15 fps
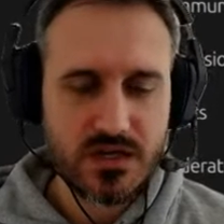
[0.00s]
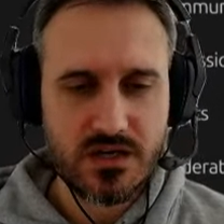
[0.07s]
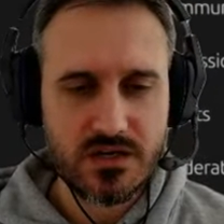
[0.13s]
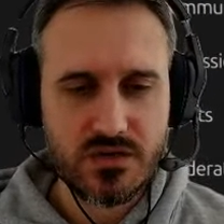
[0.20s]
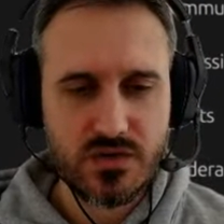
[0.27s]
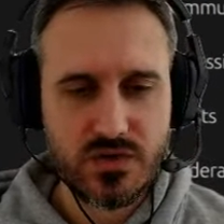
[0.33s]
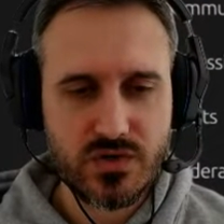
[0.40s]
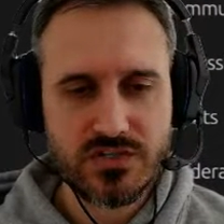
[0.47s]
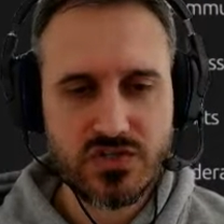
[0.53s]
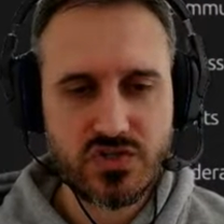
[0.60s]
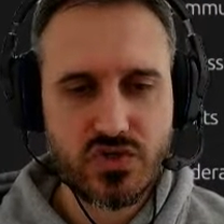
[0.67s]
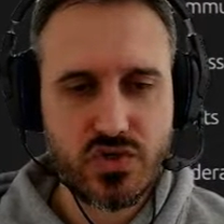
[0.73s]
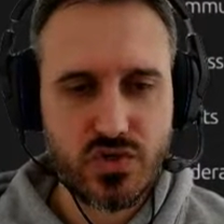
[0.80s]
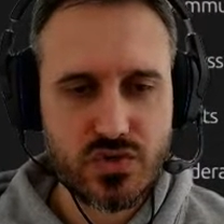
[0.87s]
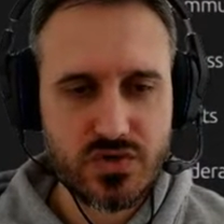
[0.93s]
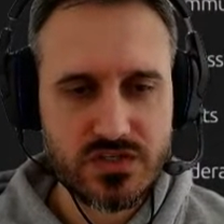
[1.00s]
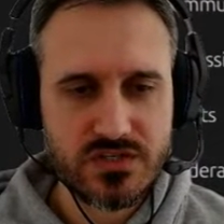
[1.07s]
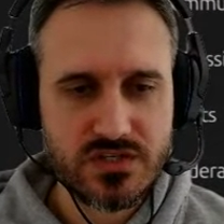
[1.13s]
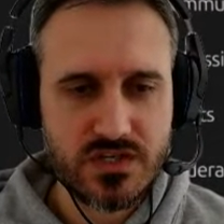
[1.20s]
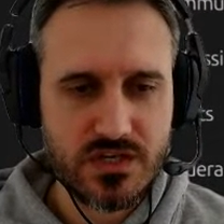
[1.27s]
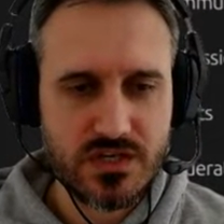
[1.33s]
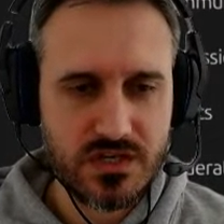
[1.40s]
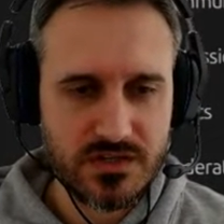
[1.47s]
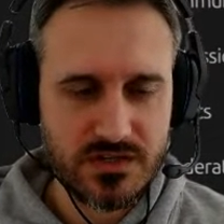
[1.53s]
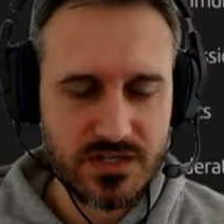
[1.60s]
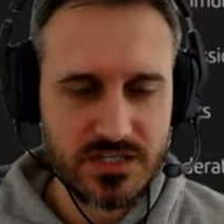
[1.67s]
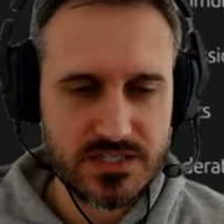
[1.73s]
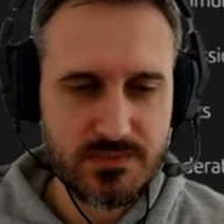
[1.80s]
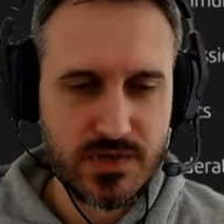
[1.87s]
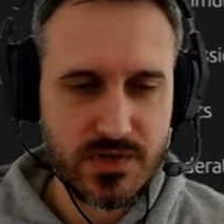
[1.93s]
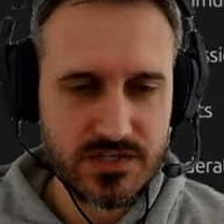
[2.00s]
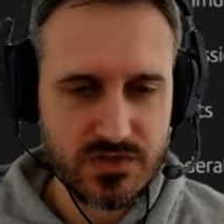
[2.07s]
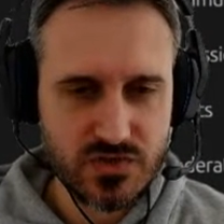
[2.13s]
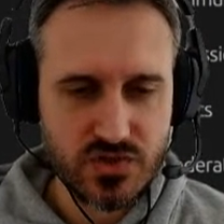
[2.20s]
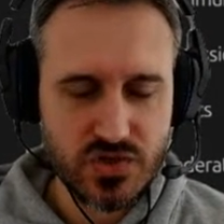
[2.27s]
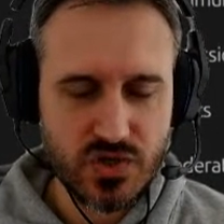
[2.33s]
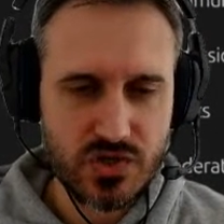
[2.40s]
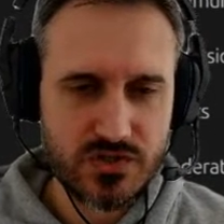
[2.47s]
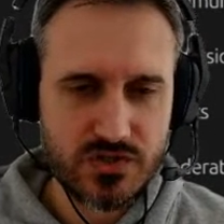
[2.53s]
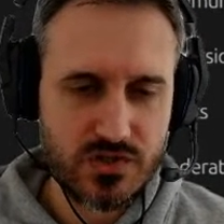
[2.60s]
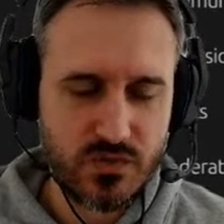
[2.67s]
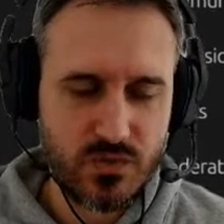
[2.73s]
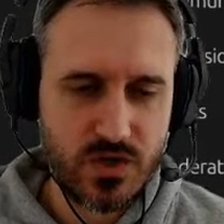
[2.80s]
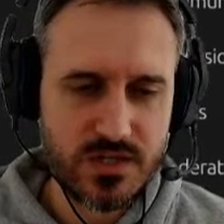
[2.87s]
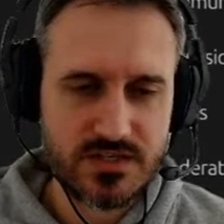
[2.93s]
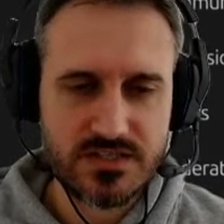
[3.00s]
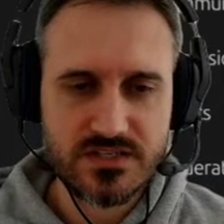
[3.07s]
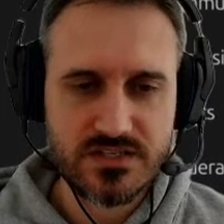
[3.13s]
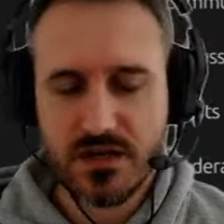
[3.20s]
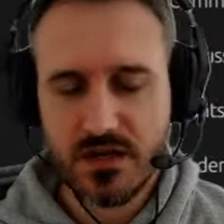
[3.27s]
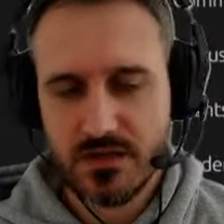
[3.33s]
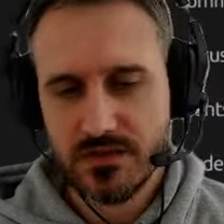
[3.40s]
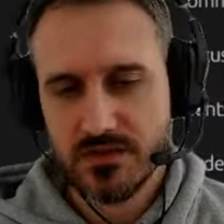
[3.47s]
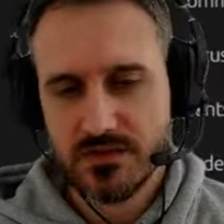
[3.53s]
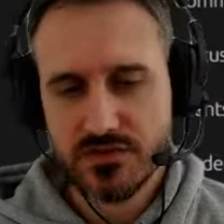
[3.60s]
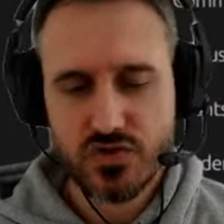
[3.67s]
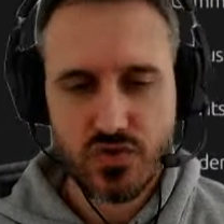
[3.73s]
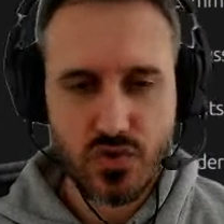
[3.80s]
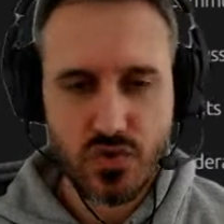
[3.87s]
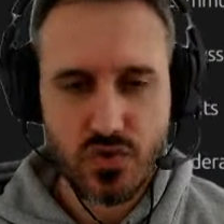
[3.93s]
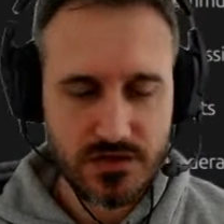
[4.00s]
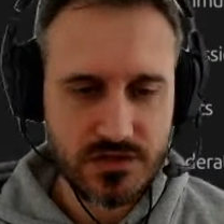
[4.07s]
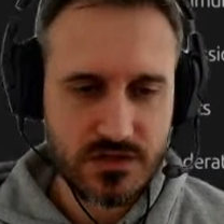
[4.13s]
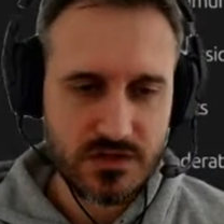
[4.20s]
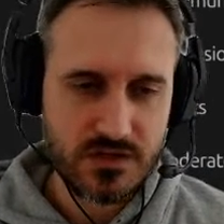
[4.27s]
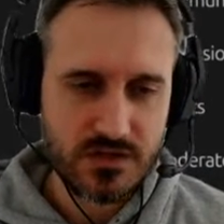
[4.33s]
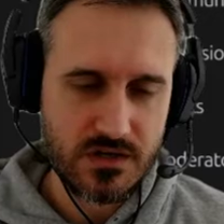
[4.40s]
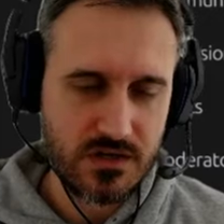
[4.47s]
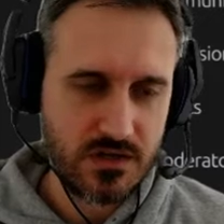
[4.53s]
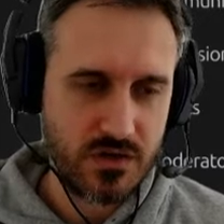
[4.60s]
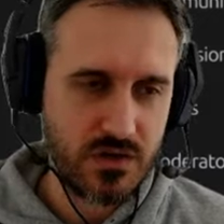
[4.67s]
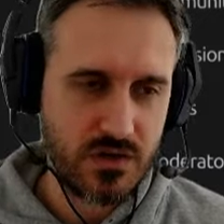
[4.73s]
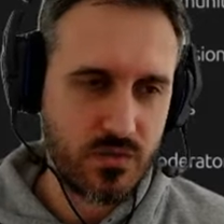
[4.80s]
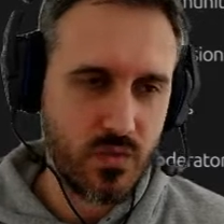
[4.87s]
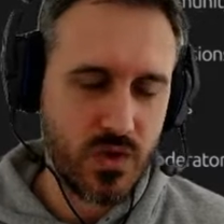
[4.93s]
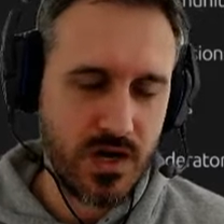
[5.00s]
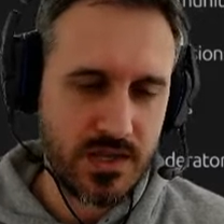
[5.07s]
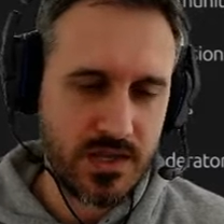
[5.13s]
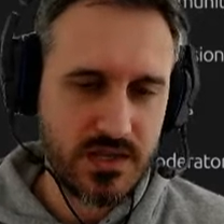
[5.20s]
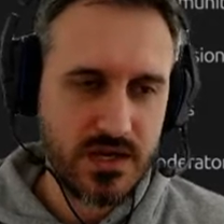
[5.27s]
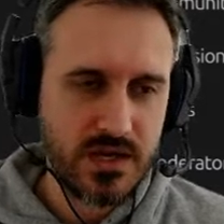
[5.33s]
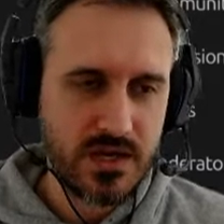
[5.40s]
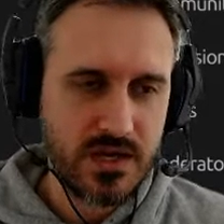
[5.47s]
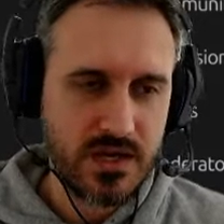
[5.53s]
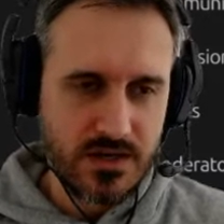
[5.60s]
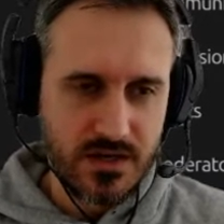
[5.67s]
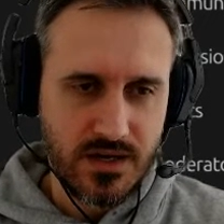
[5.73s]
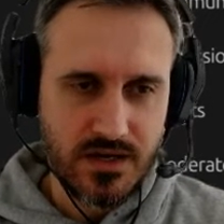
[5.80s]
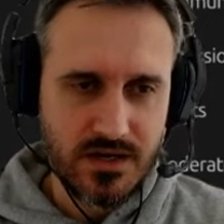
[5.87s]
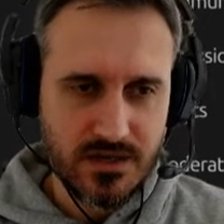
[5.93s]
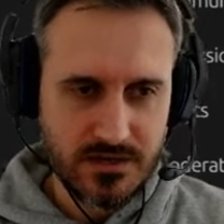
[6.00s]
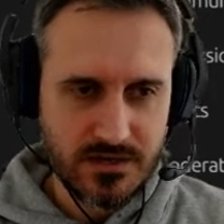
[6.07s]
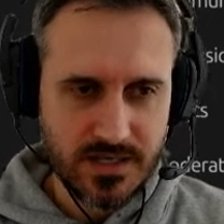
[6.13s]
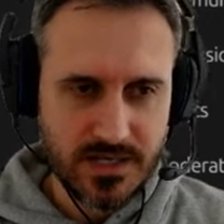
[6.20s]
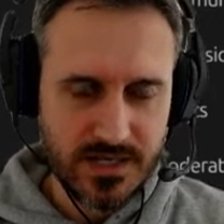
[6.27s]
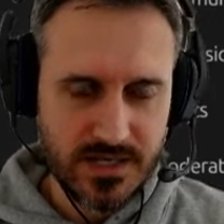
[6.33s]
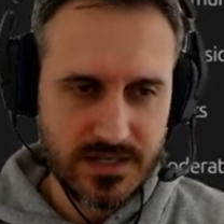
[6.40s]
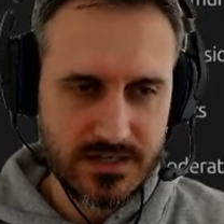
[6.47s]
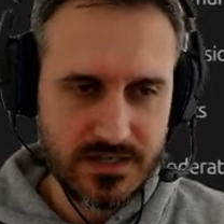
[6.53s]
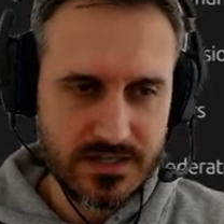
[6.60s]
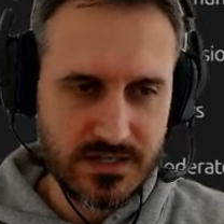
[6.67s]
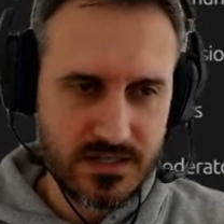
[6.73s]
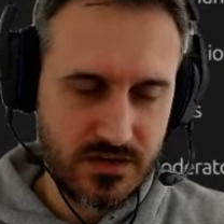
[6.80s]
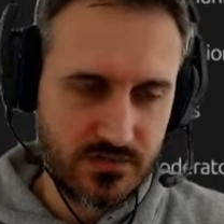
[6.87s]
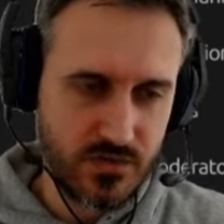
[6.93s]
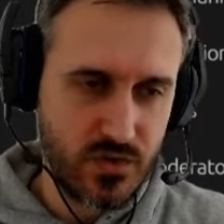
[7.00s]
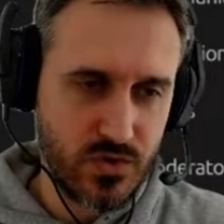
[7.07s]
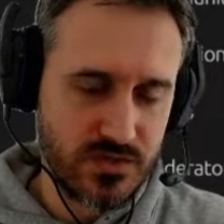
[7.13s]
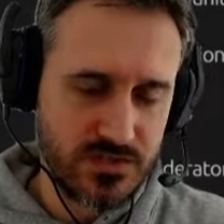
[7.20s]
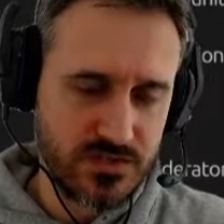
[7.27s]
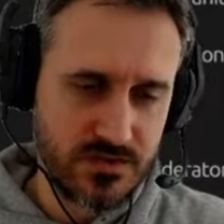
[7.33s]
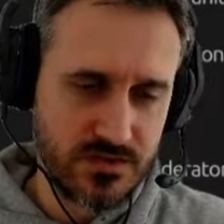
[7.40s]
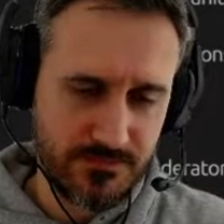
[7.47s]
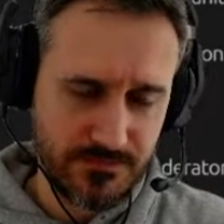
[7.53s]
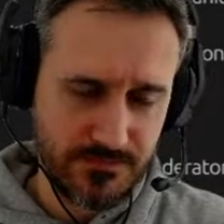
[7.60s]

You can choose the espresso shot. Do you want the standard, short, long one? And of course,